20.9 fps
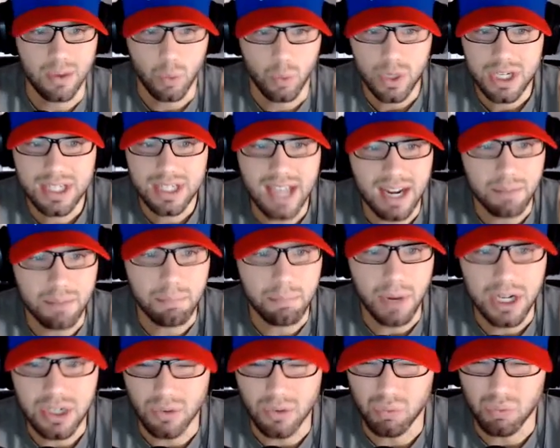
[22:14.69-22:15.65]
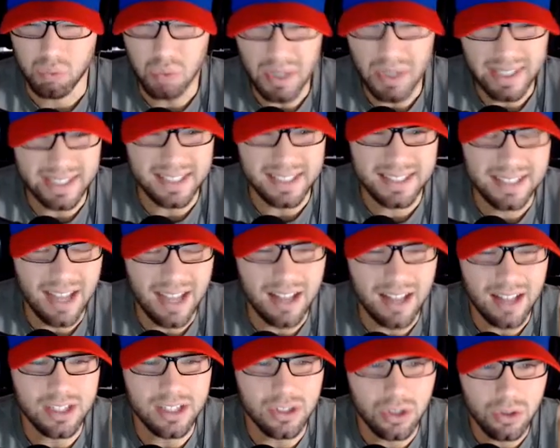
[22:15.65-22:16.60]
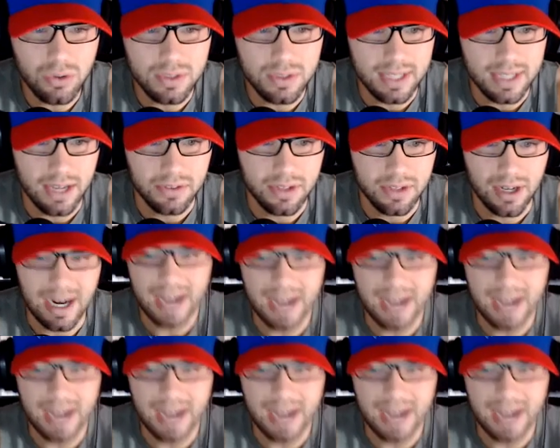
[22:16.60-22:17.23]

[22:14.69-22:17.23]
we just got a bunch of really solid dudes out there.